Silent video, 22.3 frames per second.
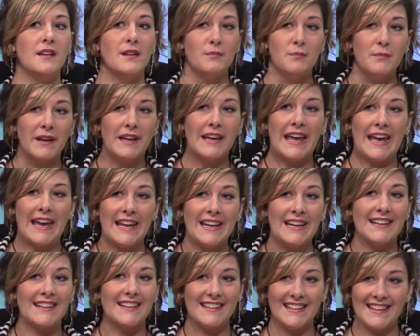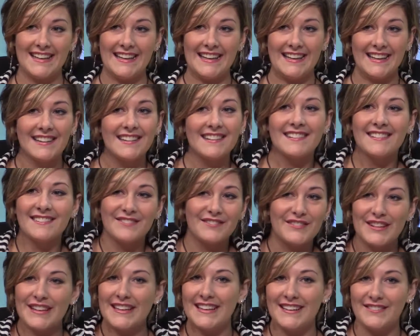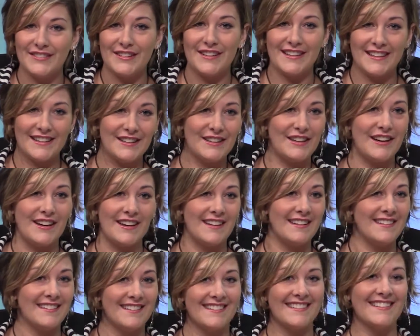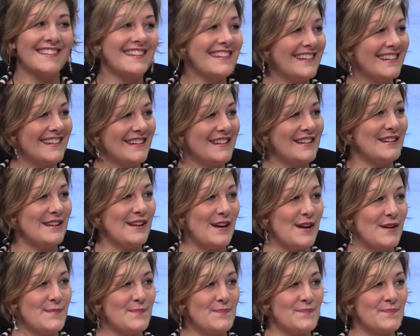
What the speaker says: mechanically really, really good. Yeah.